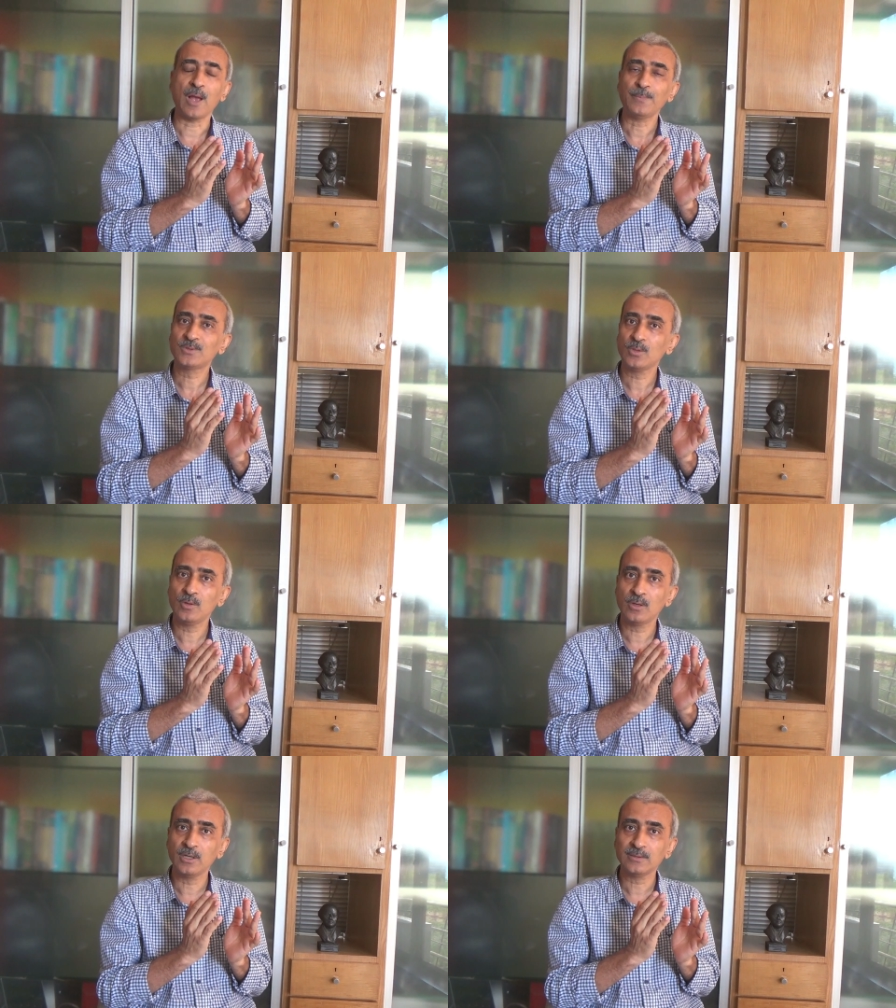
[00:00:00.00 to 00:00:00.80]

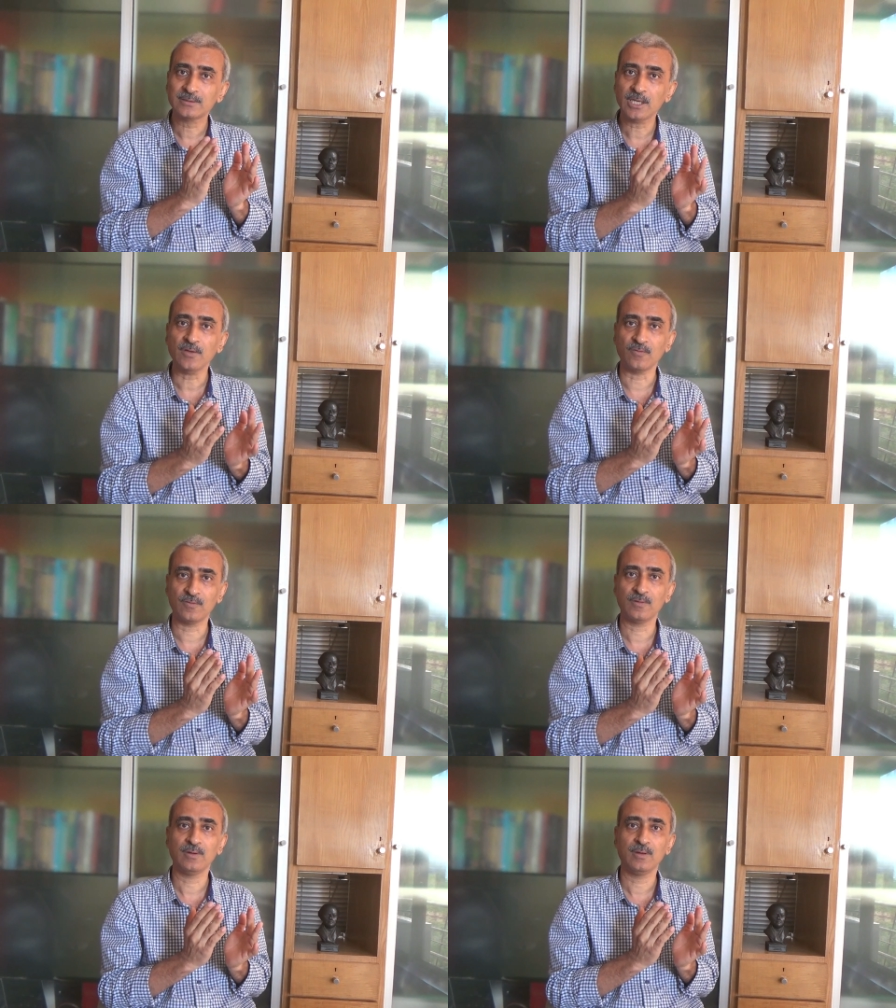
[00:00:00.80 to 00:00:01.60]
absolutely safe
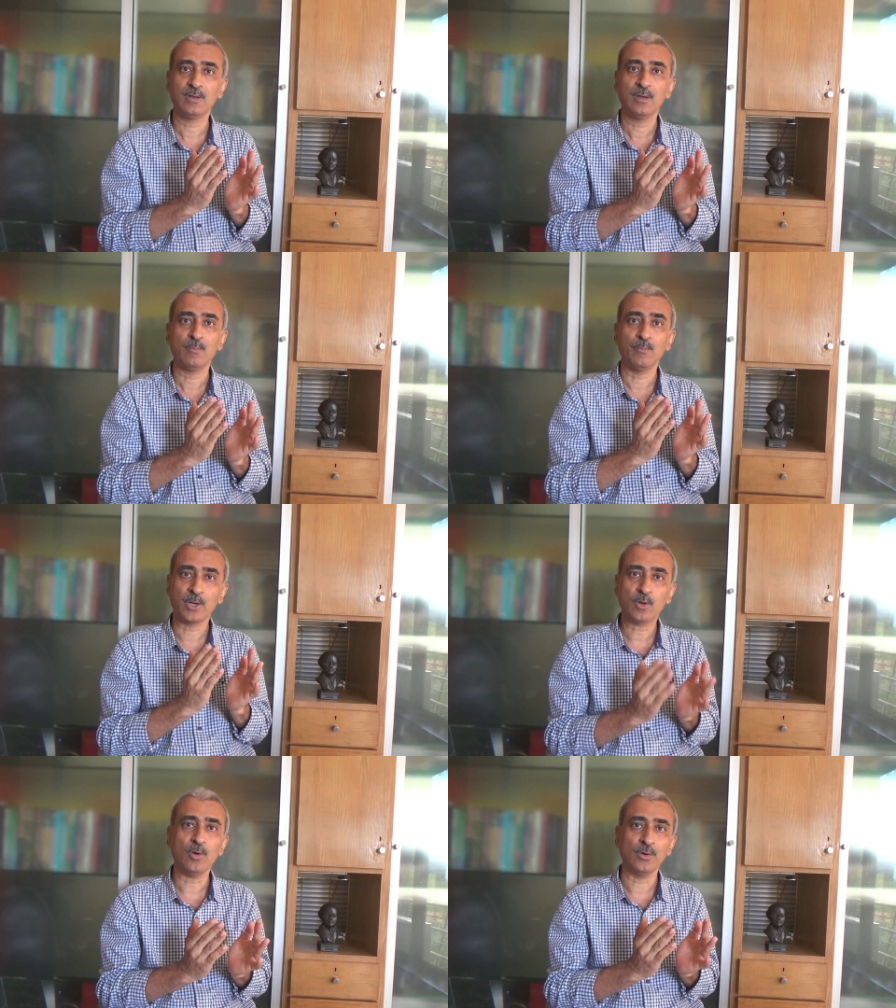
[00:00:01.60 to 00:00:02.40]

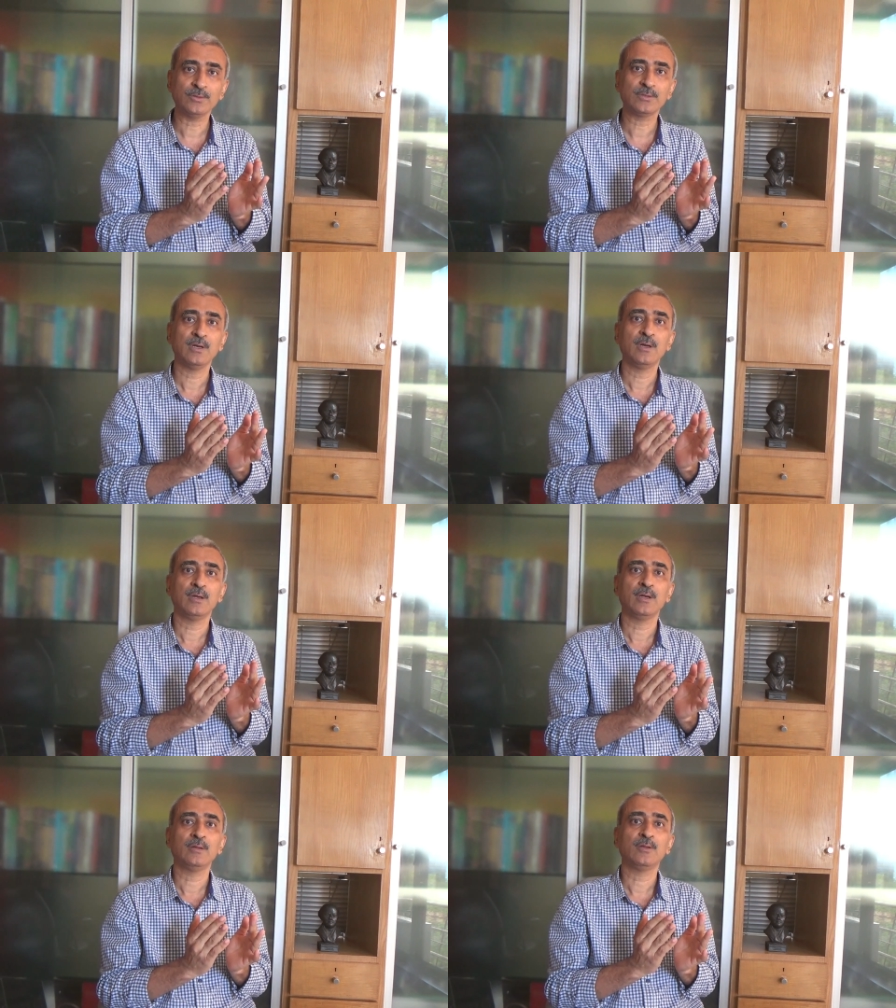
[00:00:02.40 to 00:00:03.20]
because
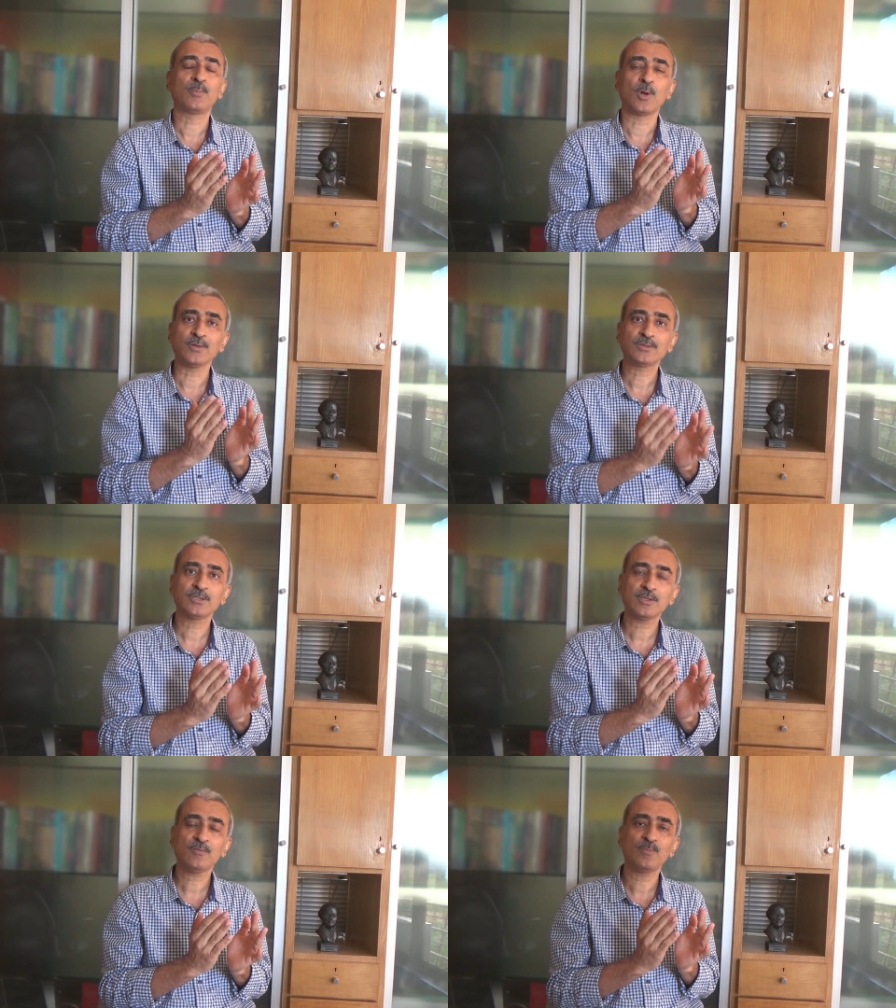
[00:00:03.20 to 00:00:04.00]
the
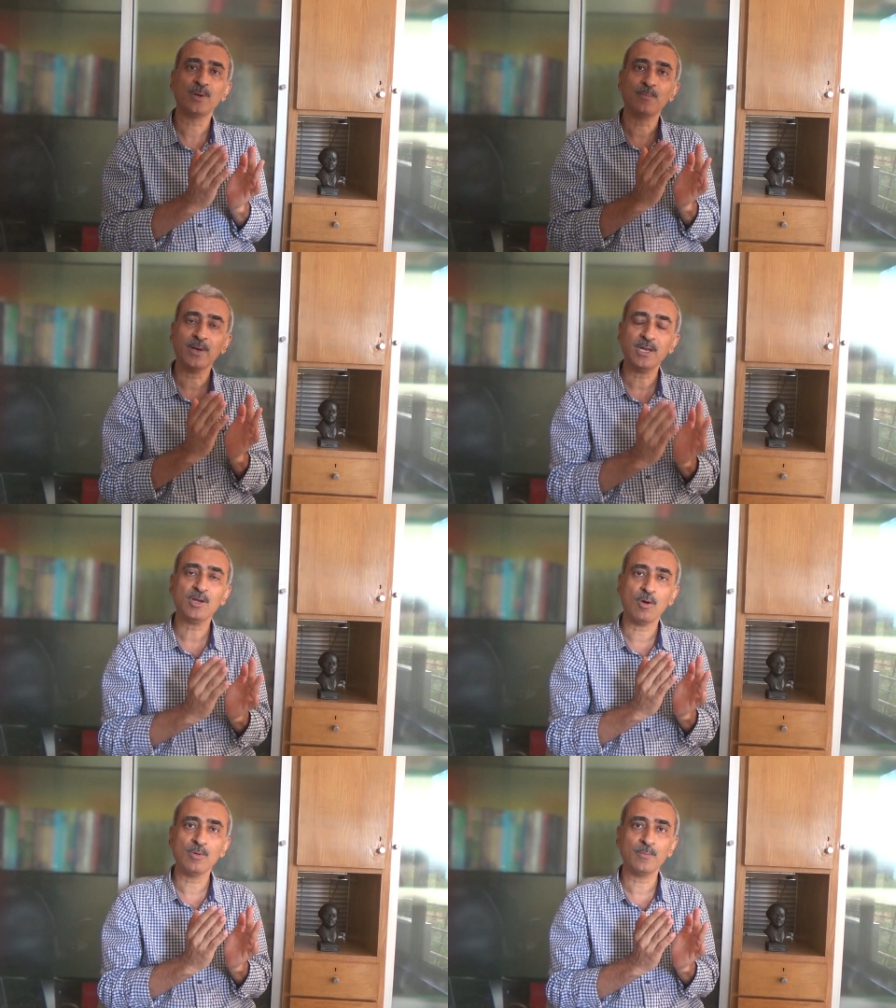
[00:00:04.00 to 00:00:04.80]
process of preparing
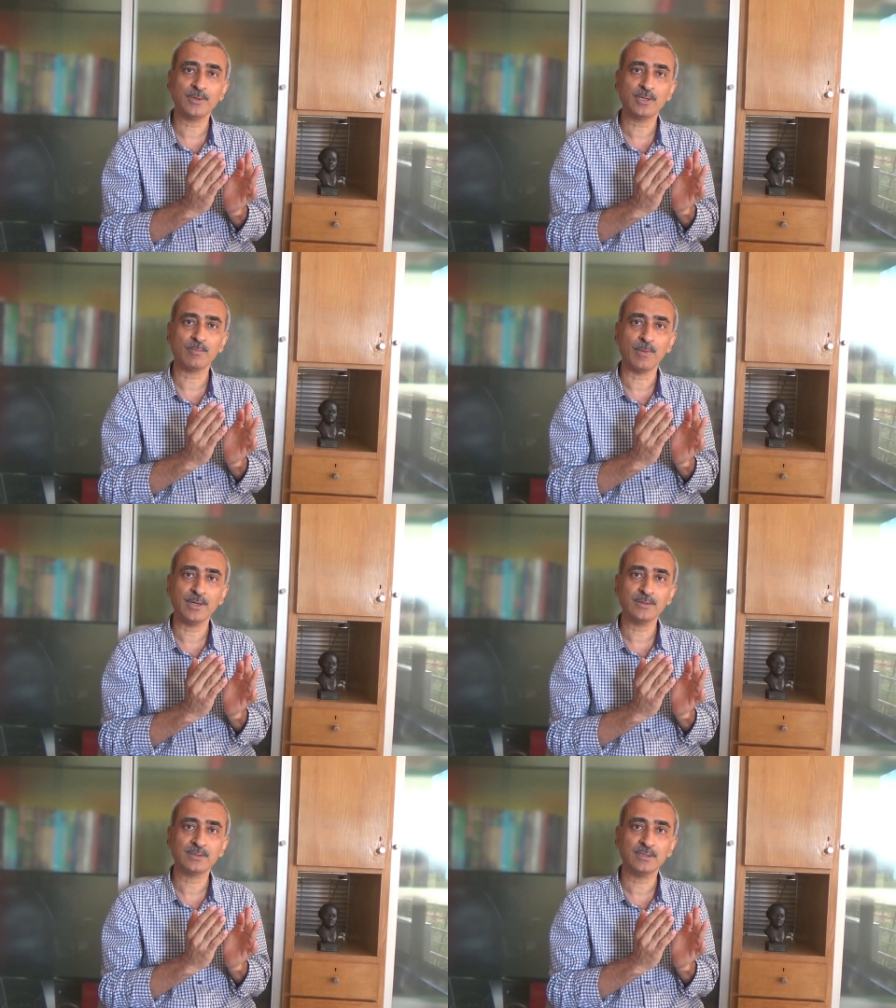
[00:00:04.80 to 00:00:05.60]
homeopathic
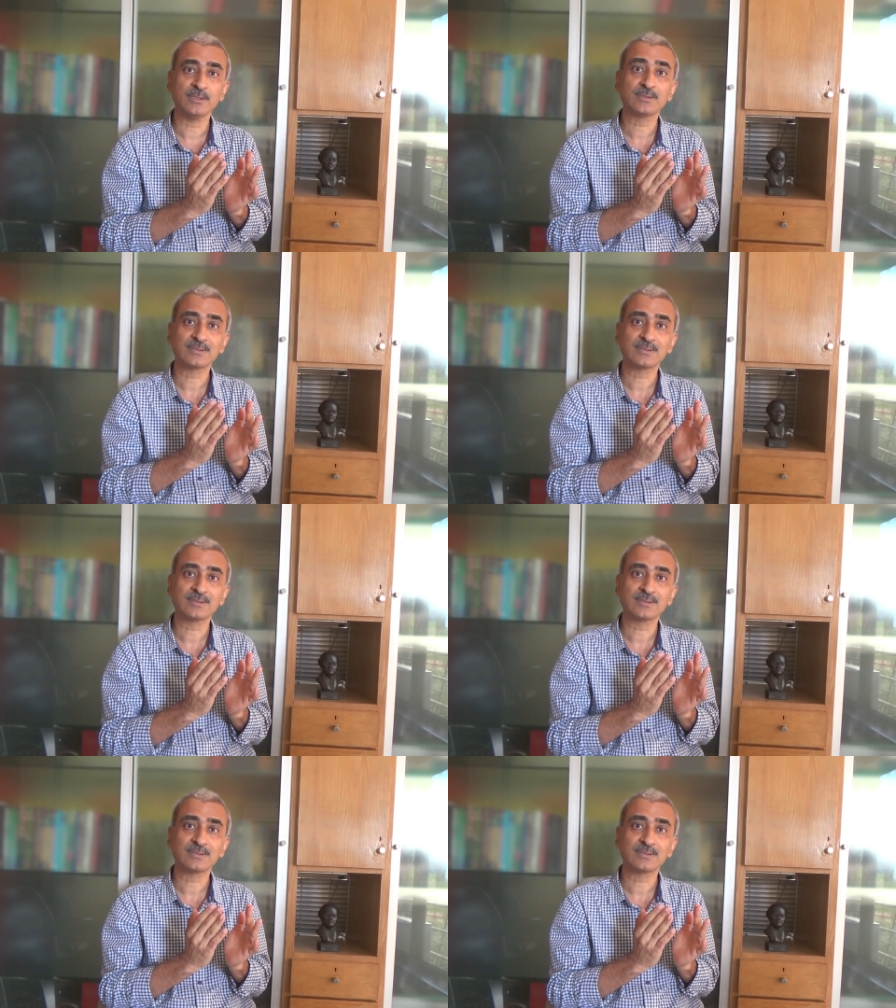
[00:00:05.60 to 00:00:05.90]
medicine is